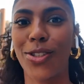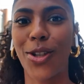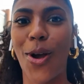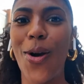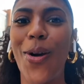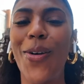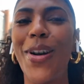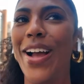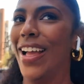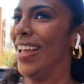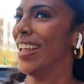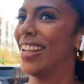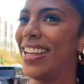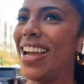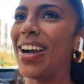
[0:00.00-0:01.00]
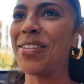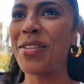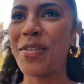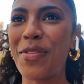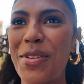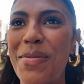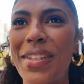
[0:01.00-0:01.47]
So now I'm
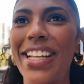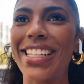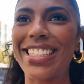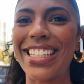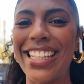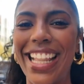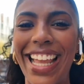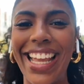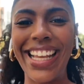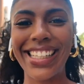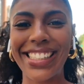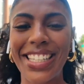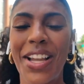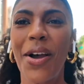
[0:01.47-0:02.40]
a few minutes late.